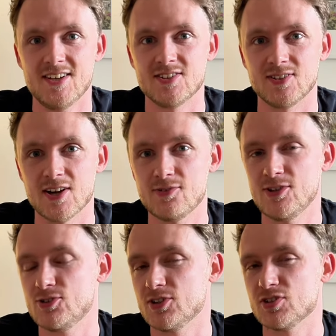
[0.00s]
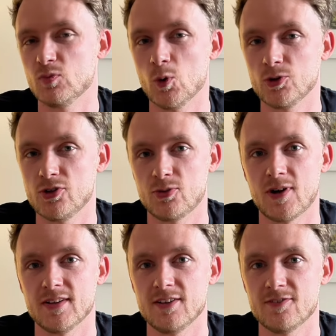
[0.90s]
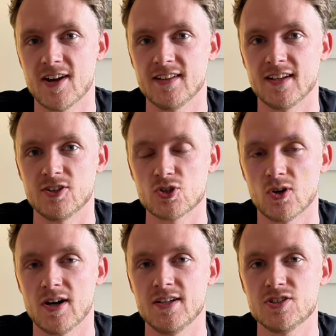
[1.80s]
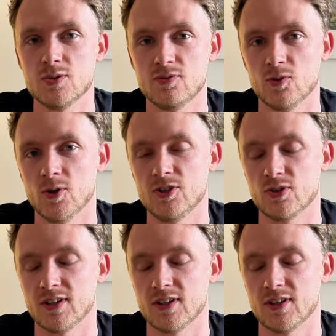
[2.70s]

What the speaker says: So definitely drink some water throughout the event and try to avoid